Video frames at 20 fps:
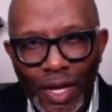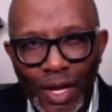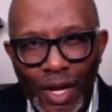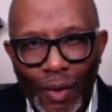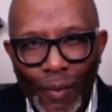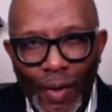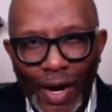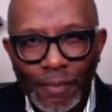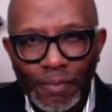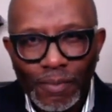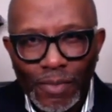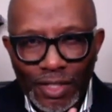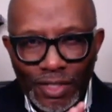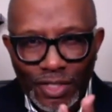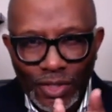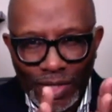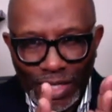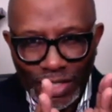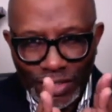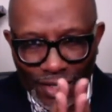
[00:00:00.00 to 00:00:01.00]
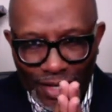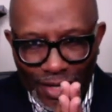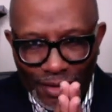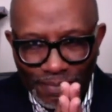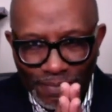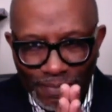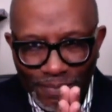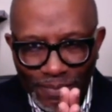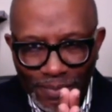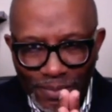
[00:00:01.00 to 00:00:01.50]
All right. Until next time,
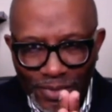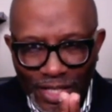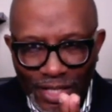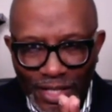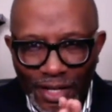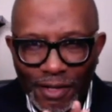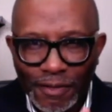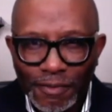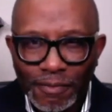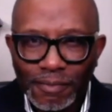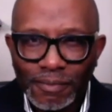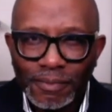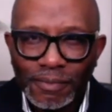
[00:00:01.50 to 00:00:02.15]
take care.